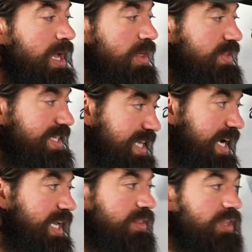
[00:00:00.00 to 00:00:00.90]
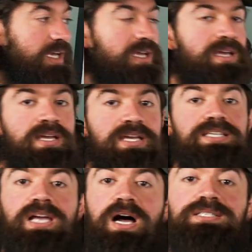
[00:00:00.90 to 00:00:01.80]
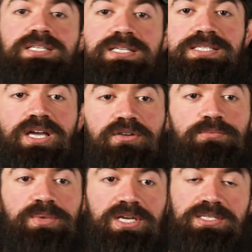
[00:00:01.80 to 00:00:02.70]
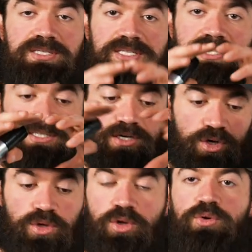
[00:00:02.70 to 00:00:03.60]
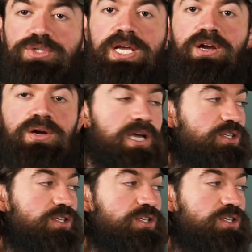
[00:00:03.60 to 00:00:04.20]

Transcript: The second thing is content itself, because this is a closed area.